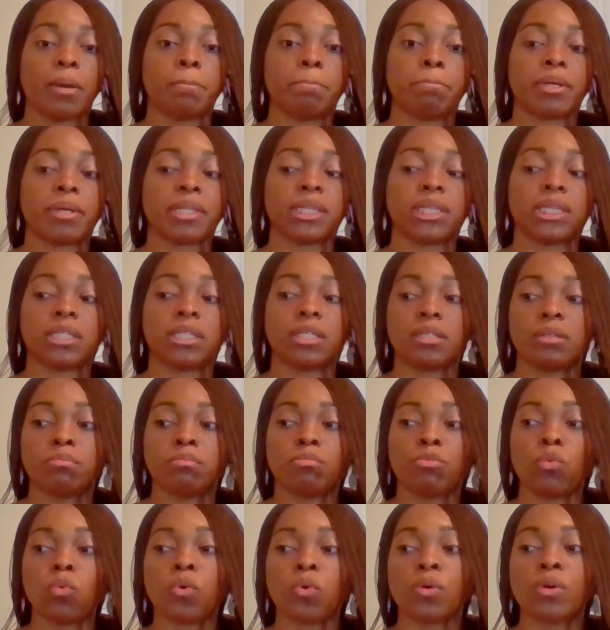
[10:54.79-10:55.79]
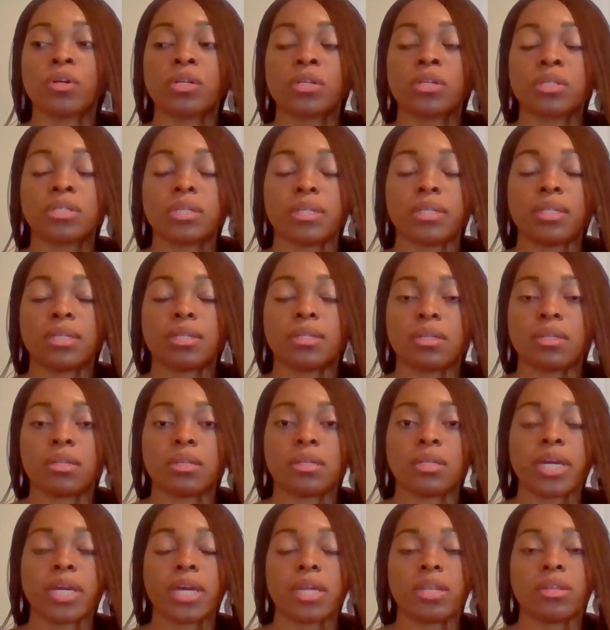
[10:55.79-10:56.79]
But the more
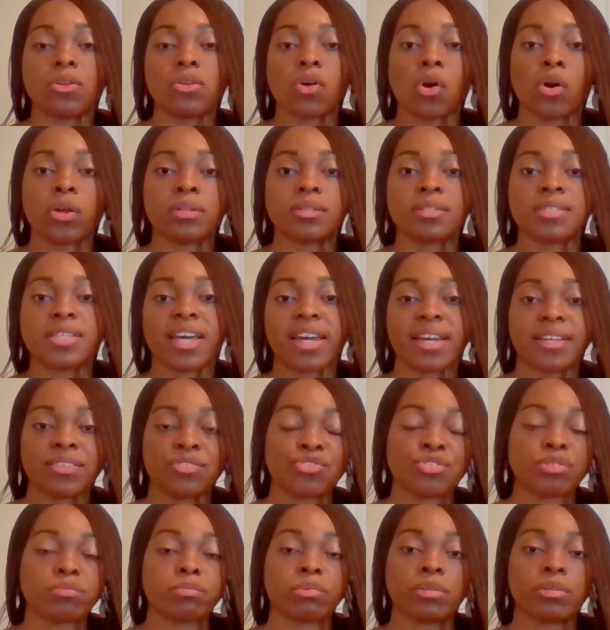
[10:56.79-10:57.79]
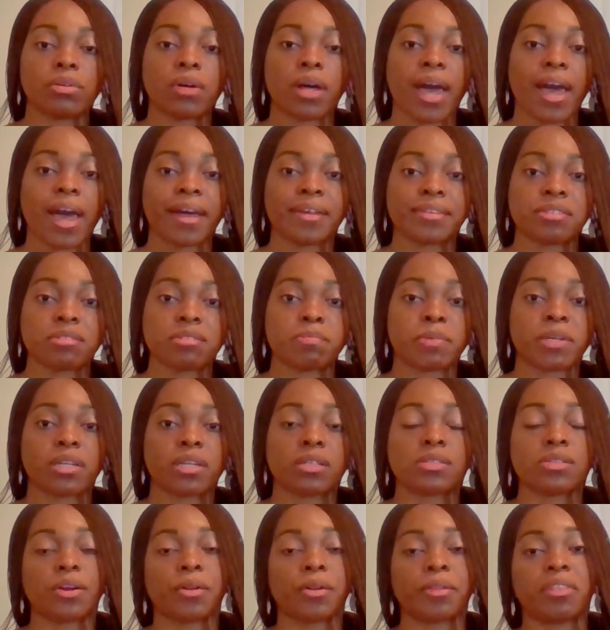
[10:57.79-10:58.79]
non-tangible
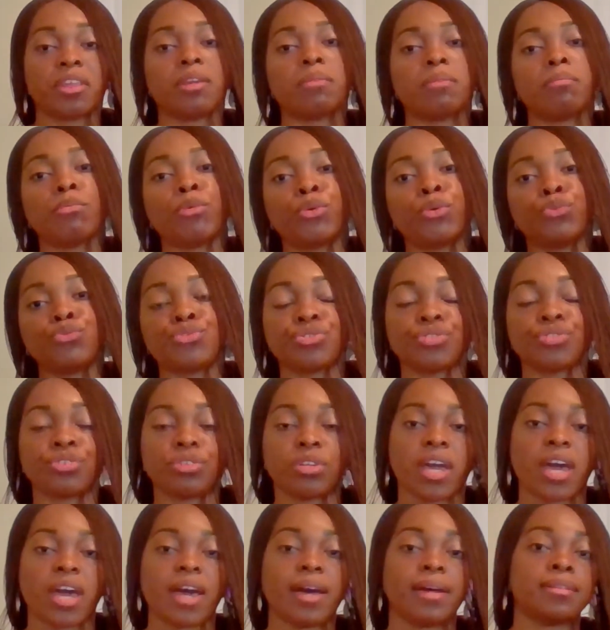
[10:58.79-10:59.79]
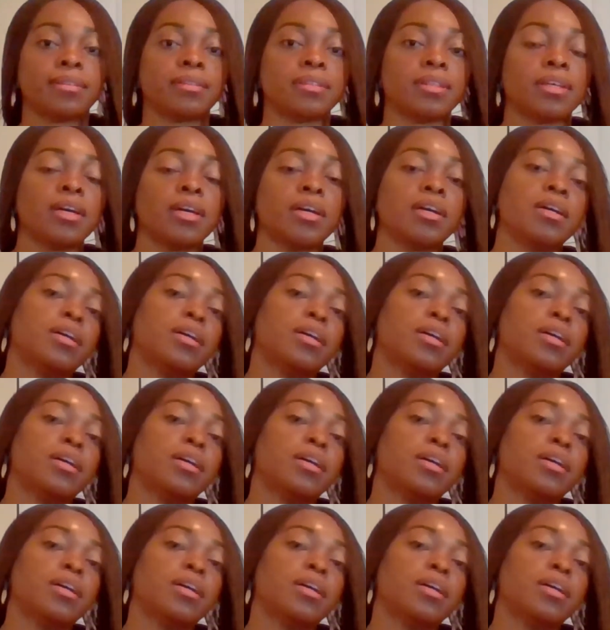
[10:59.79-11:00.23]
aspects are the emotion and